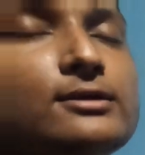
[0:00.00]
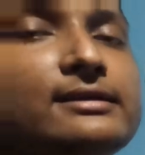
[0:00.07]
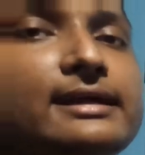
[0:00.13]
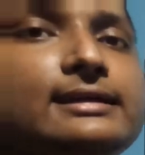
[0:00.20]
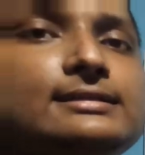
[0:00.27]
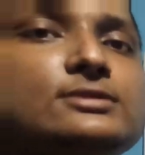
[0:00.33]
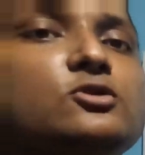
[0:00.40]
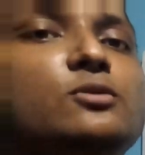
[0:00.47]
you'll
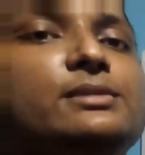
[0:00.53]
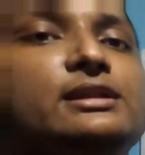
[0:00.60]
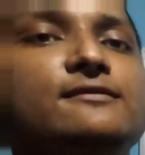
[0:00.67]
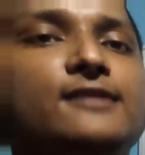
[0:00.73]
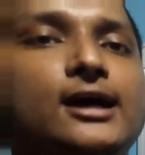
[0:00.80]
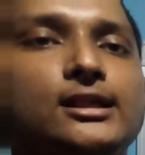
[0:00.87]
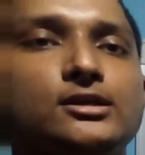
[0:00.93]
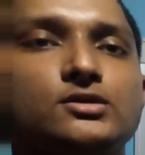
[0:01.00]
get so many
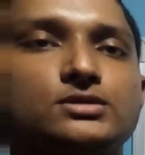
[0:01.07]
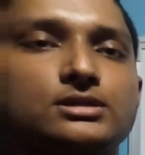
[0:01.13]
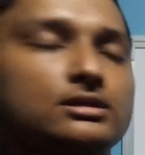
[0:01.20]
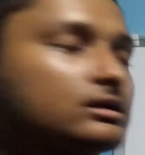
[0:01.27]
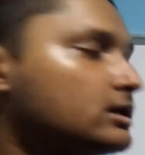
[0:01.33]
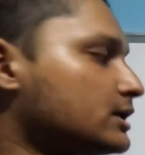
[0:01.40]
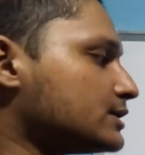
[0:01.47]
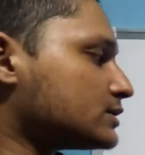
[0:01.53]
values.
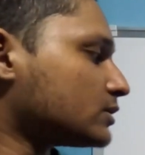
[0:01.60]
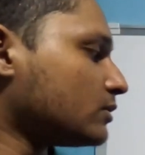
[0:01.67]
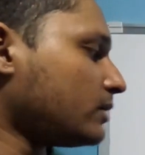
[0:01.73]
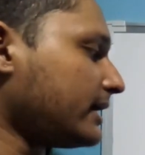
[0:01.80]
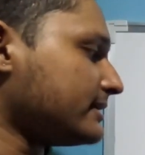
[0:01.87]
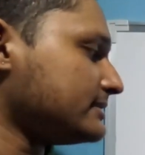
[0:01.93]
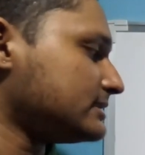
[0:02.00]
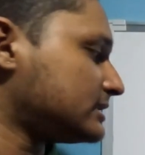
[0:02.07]
So
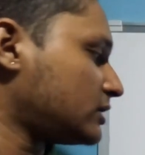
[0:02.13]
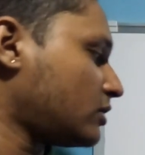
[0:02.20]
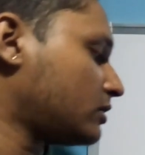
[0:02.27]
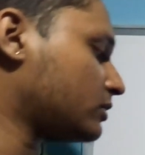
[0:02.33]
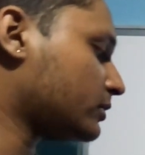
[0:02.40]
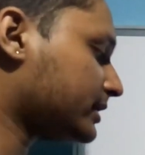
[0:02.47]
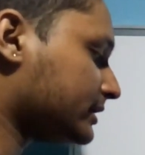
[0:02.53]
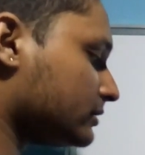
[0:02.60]
hence you
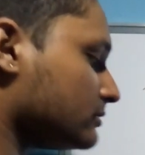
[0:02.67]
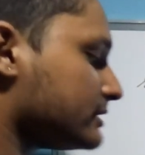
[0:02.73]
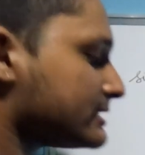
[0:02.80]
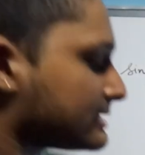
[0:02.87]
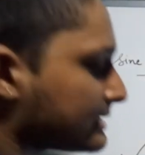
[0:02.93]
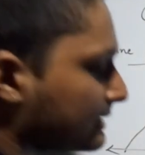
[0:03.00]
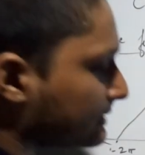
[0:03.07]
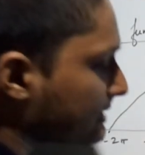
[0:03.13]
are going to
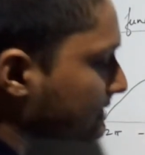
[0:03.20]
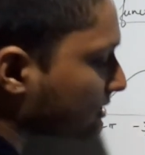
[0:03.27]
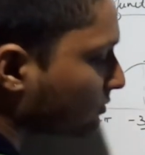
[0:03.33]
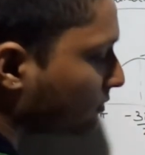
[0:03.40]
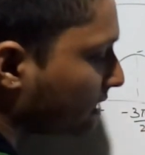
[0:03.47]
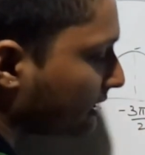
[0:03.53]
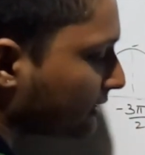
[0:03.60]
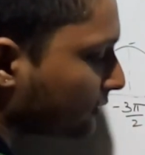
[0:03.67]
restrict this
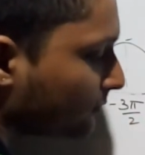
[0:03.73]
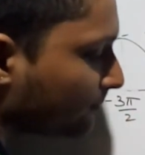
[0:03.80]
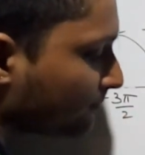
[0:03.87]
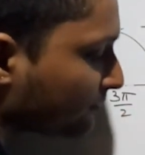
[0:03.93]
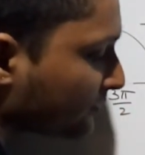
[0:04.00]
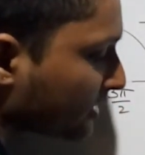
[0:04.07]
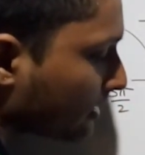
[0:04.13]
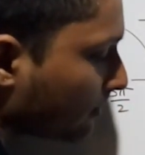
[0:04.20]
only to
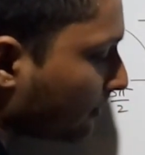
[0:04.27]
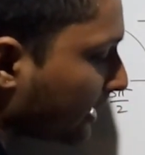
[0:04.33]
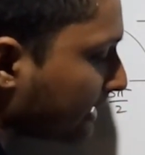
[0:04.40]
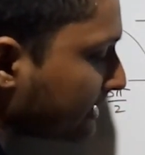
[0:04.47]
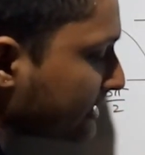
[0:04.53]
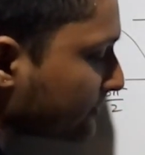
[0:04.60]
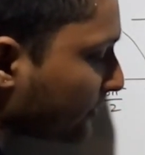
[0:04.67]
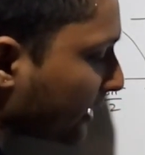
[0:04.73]

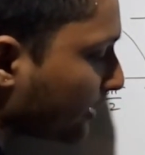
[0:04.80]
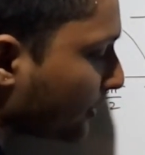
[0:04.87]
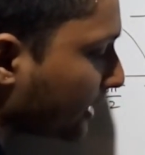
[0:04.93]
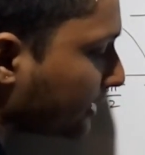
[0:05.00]
minus pi